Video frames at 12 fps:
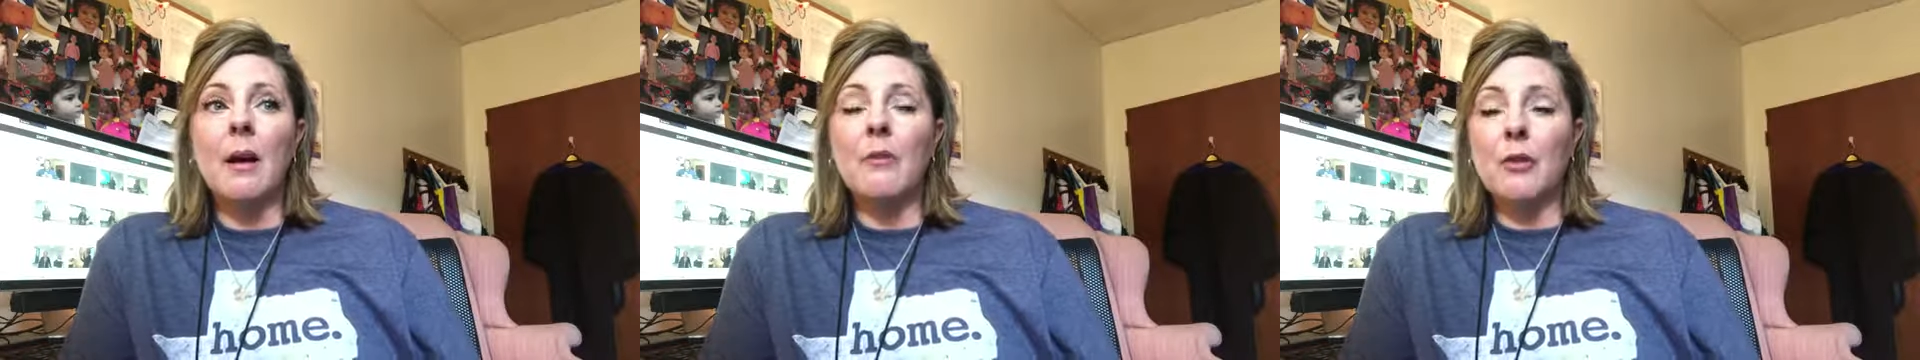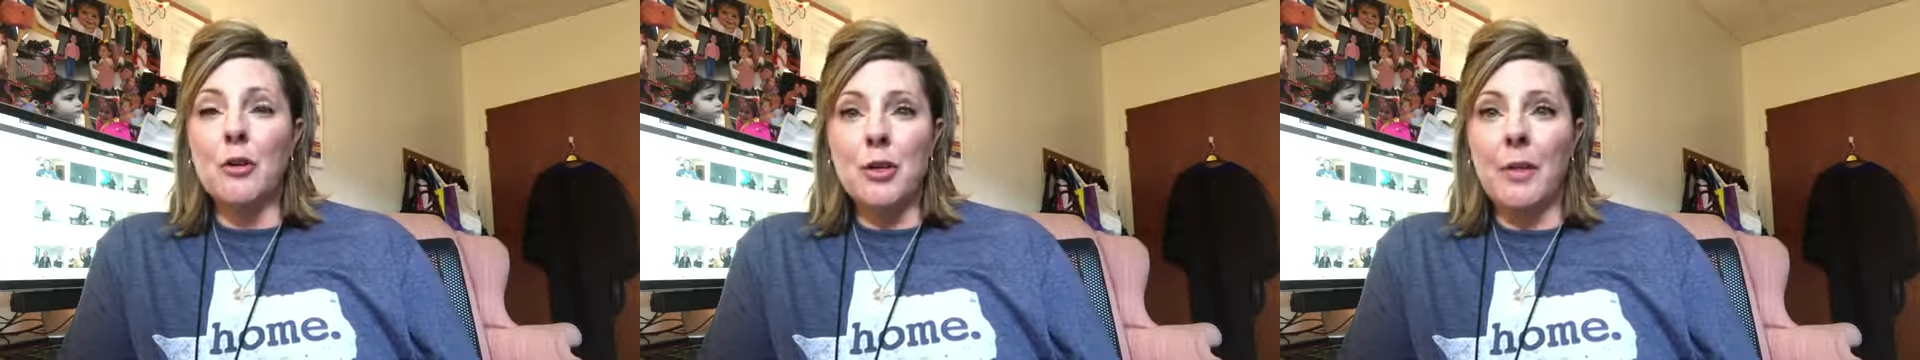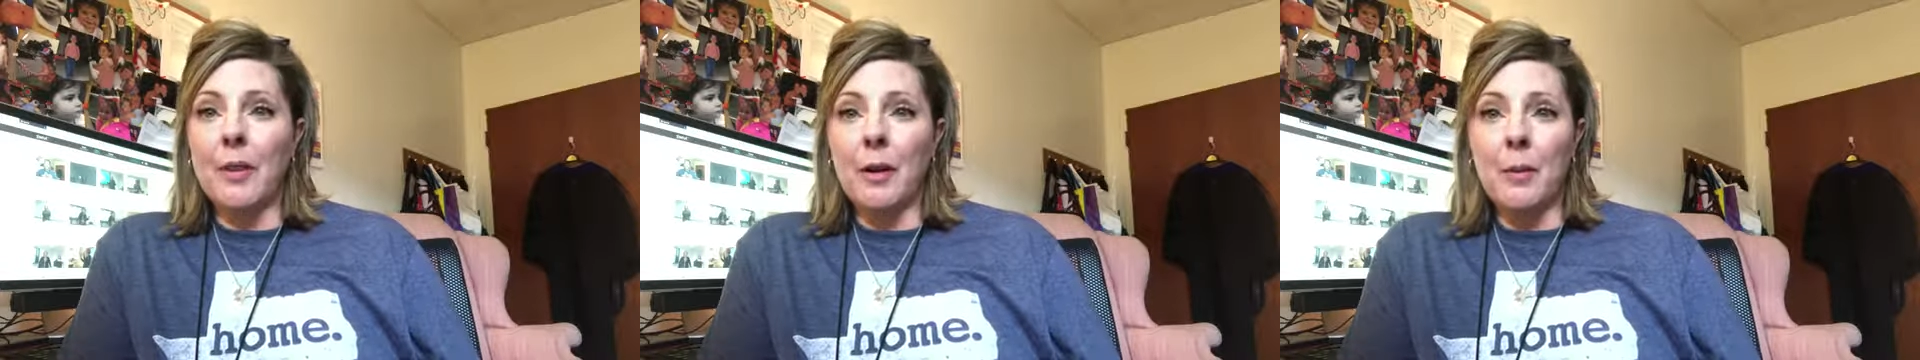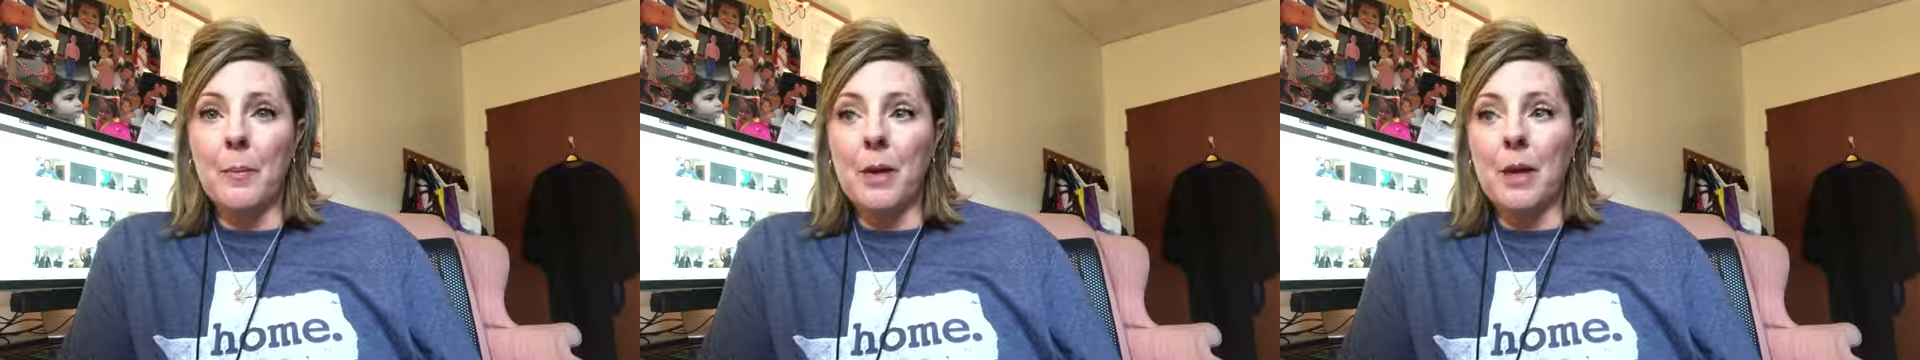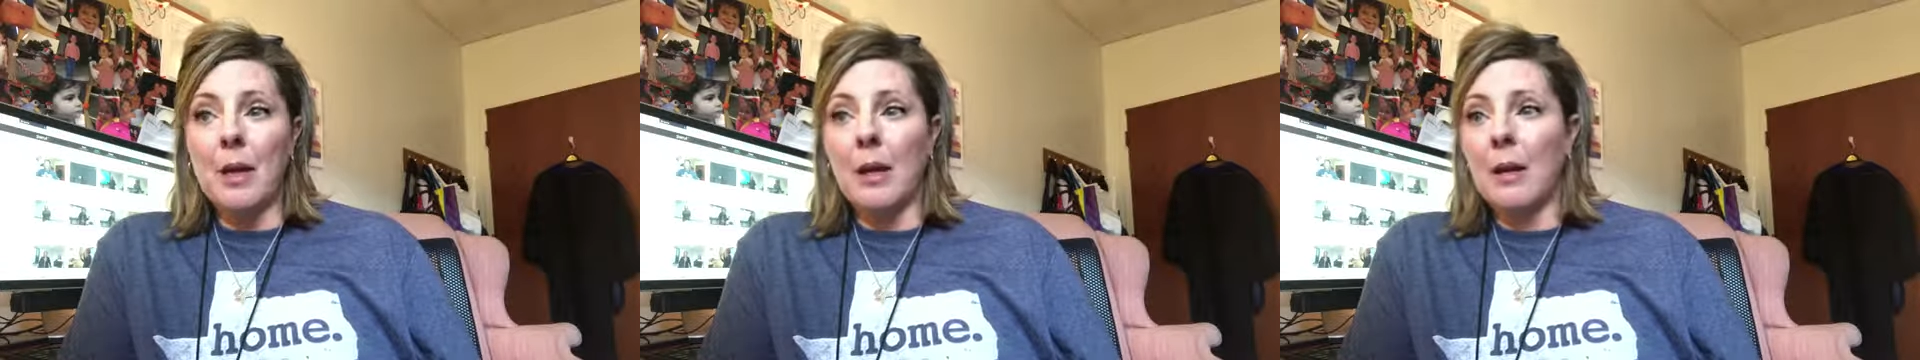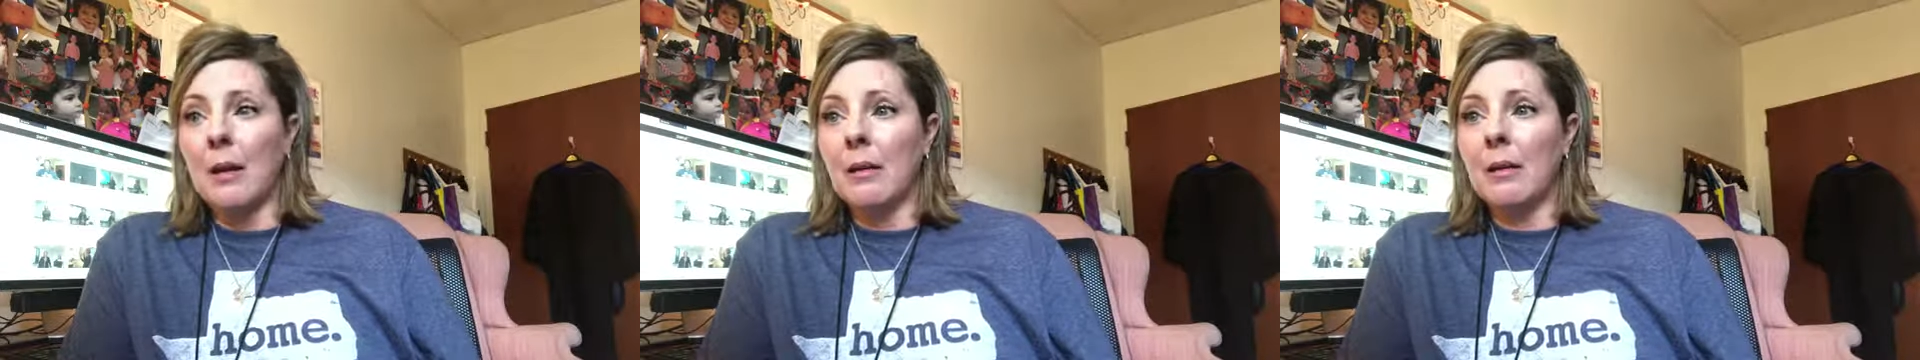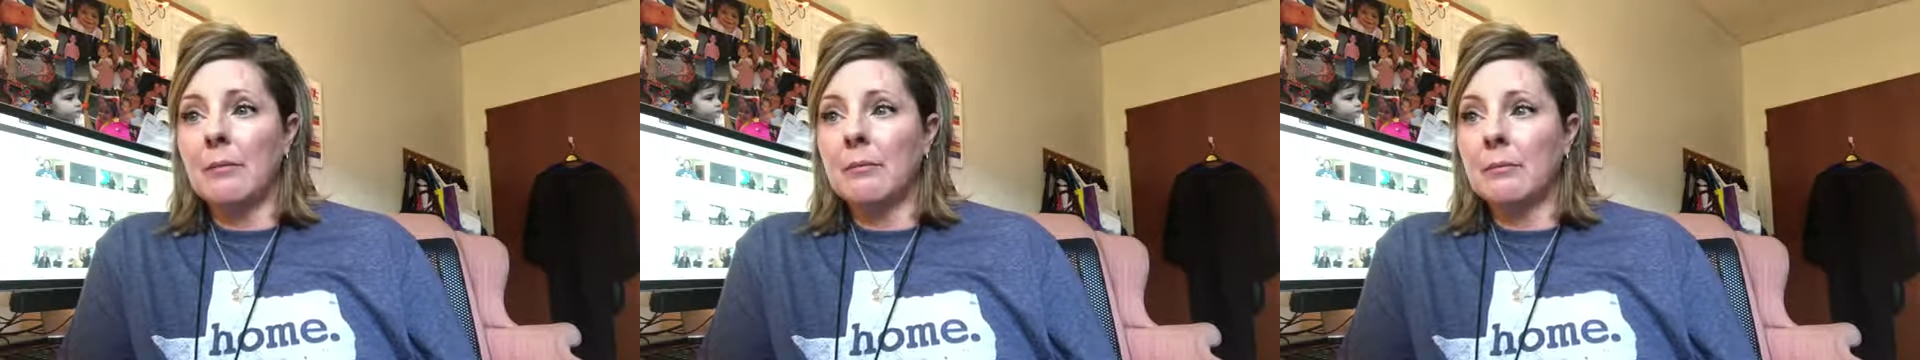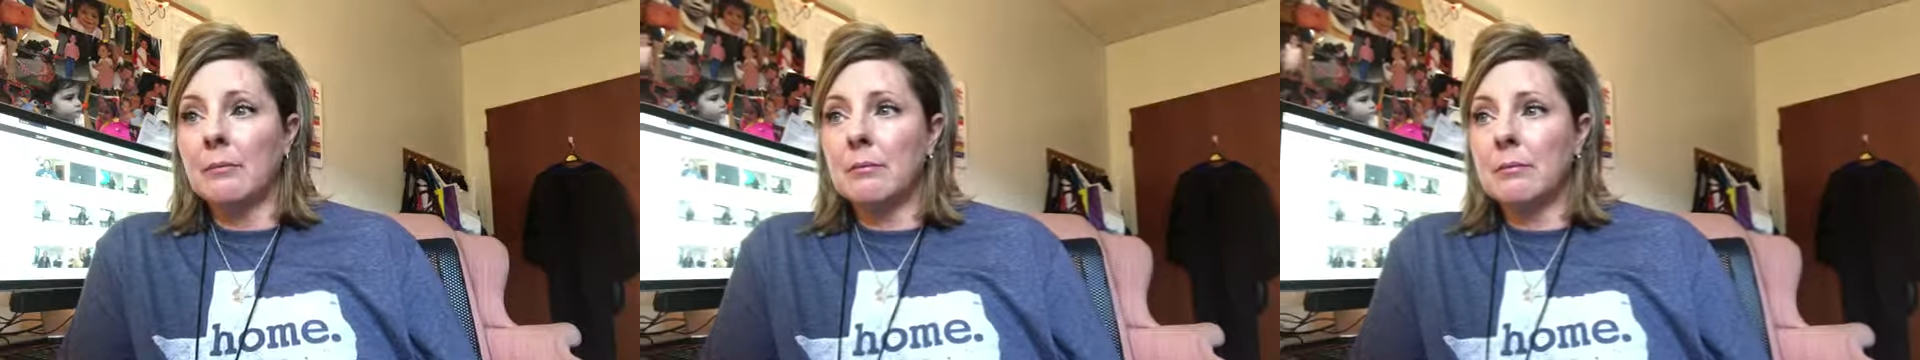aversion therapy and
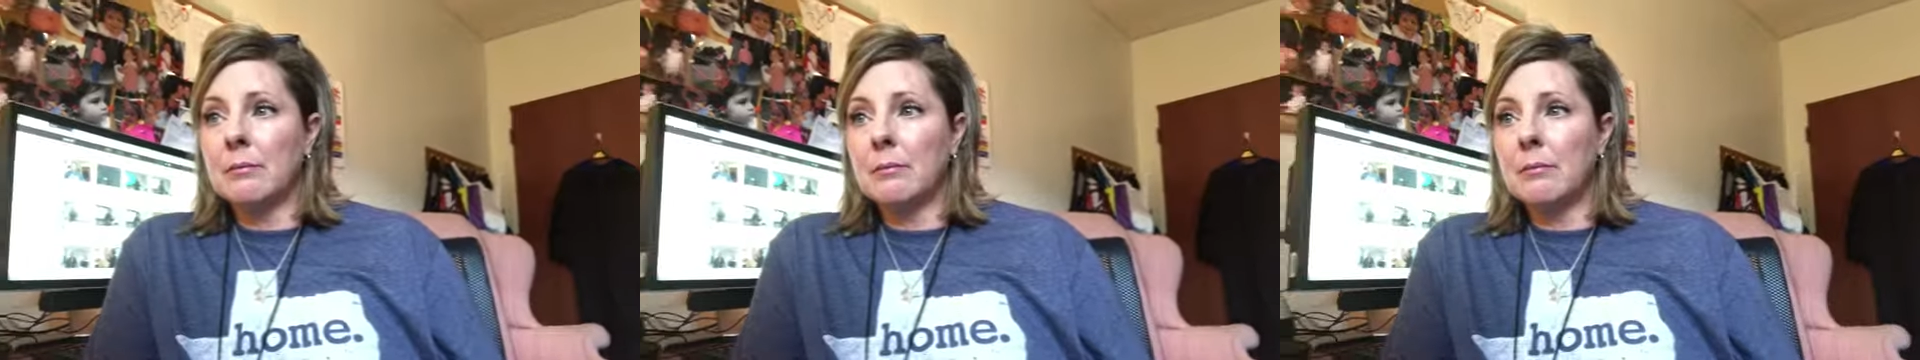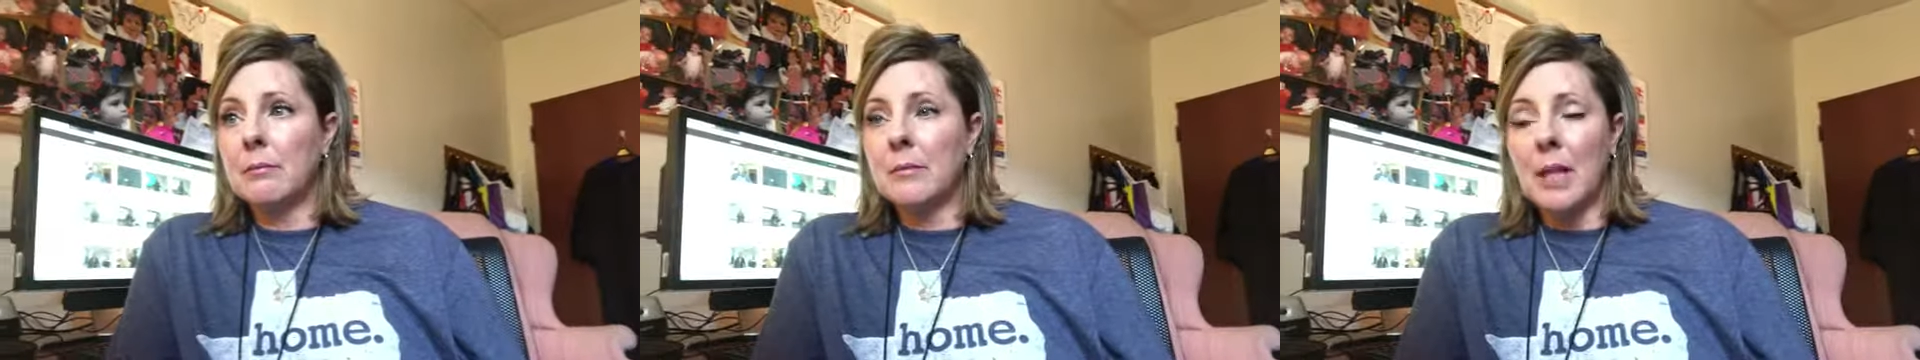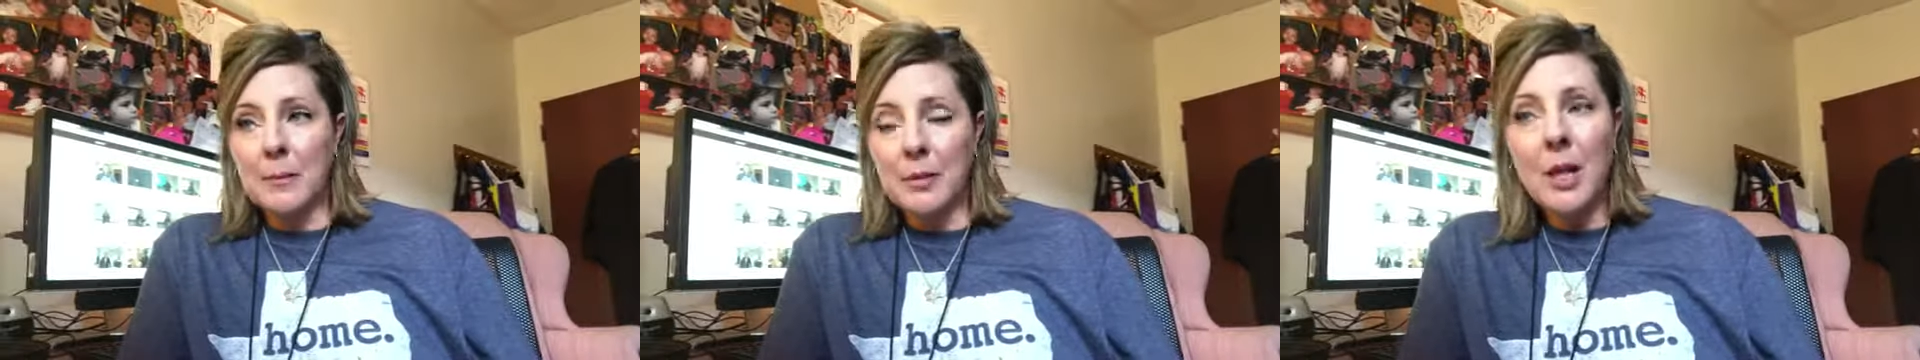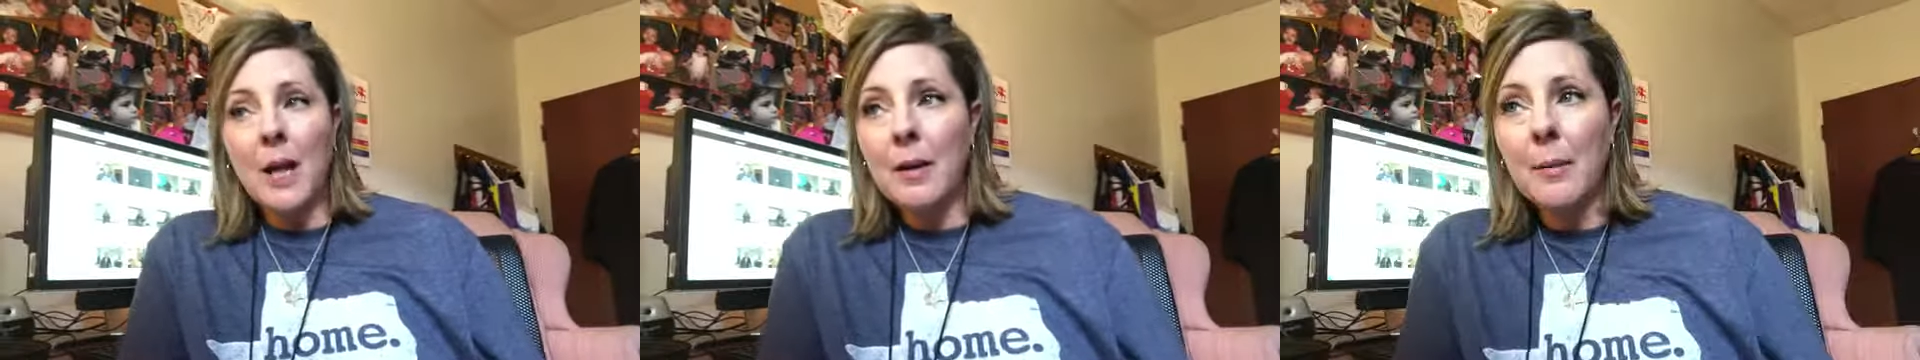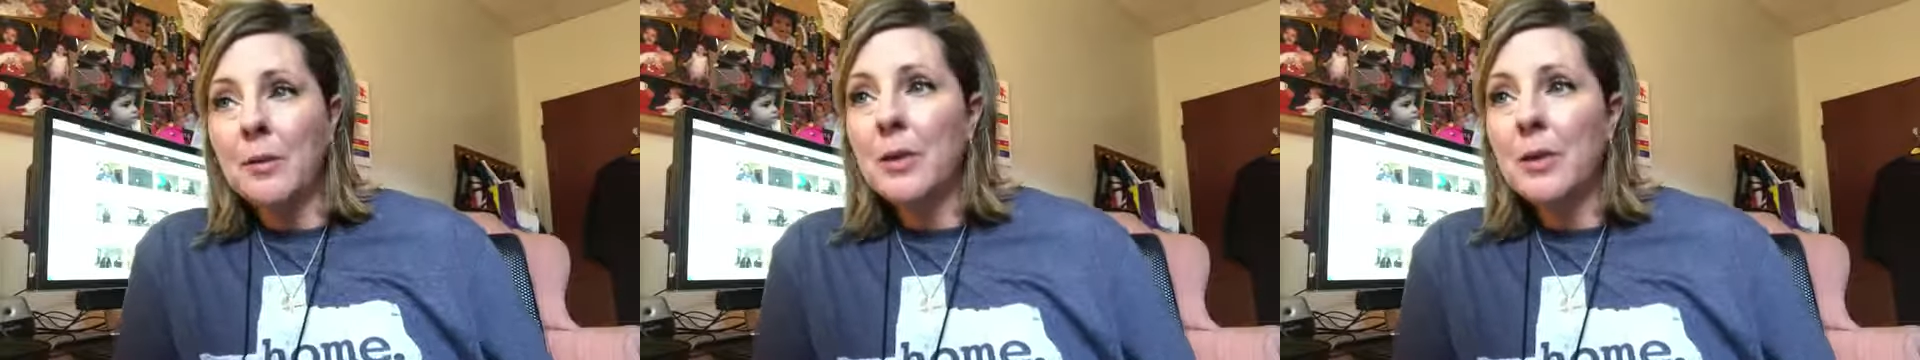I'm